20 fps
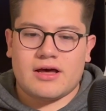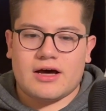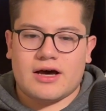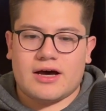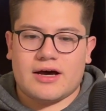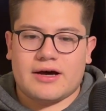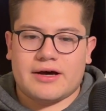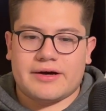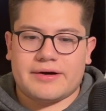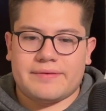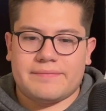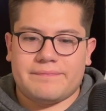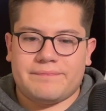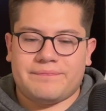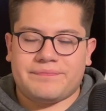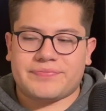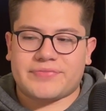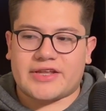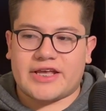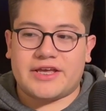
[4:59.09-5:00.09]
and
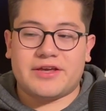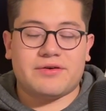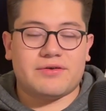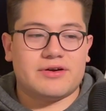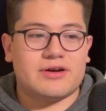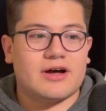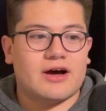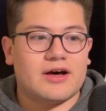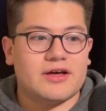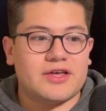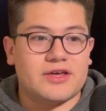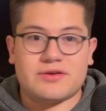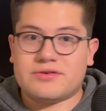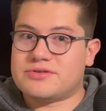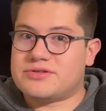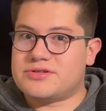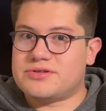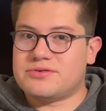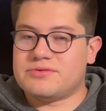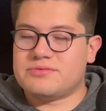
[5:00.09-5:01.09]
you're not
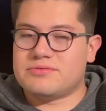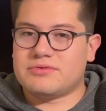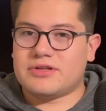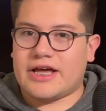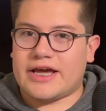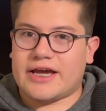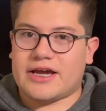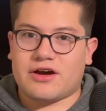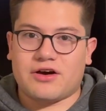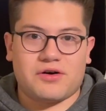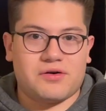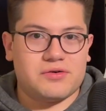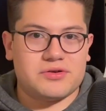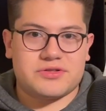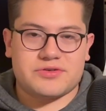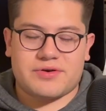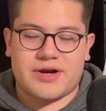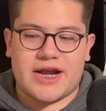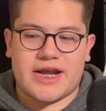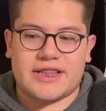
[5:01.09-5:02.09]
used to like
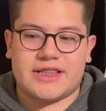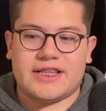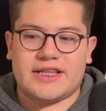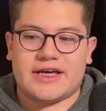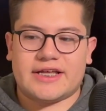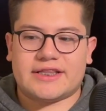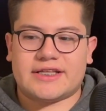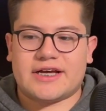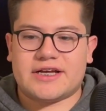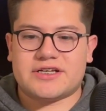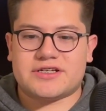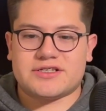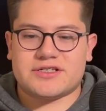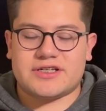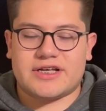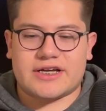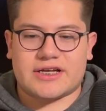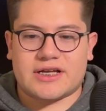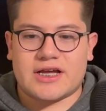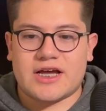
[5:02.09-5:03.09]
codes or anything like that, just
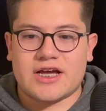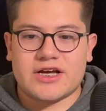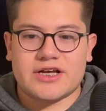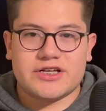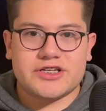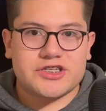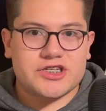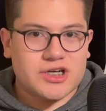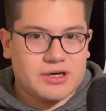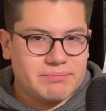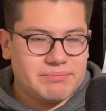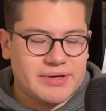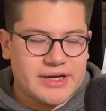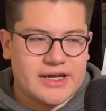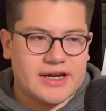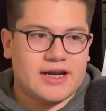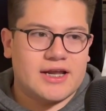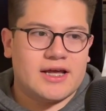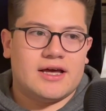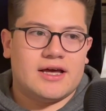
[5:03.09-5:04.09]
like jump
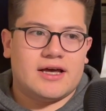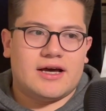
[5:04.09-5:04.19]
in.